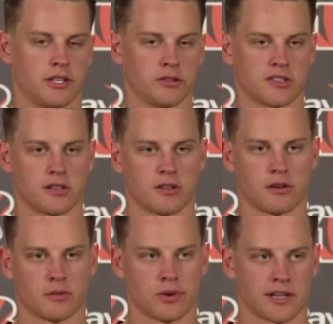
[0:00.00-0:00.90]
Goes out
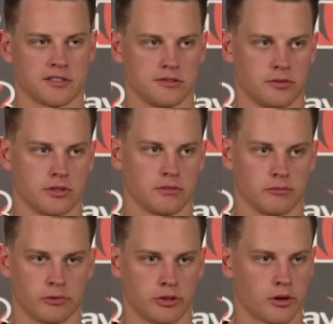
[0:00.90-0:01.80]
there and practices really,
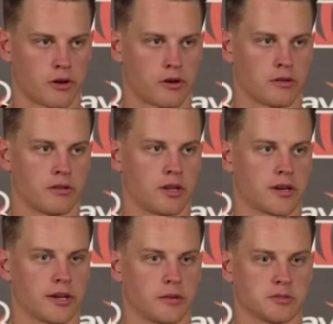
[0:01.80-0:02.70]
really hard, and
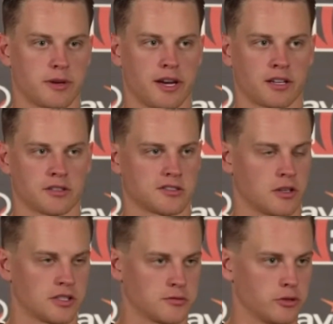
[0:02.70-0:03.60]
then comes back and
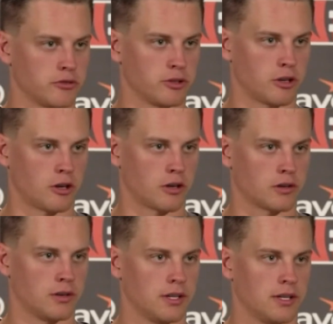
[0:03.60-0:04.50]
studies really, really
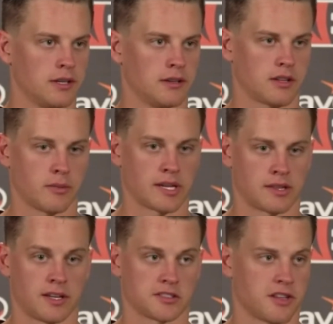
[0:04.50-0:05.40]
hard to come back
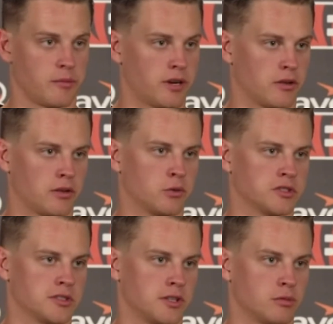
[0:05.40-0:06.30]
the next day better than he
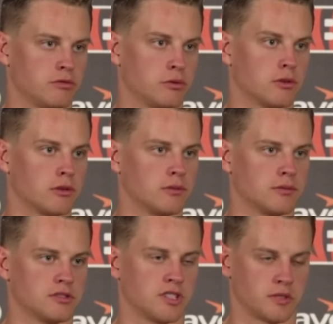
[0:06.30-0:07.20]
was the day before.
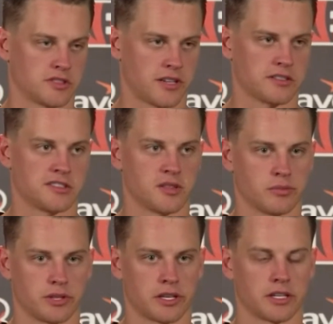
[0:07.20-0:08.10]
So I'm excited to see him
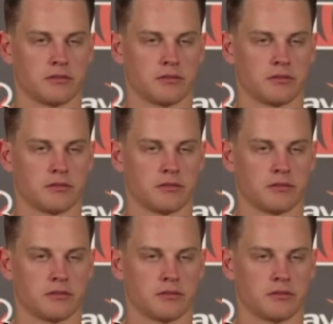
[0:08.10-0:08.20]
play.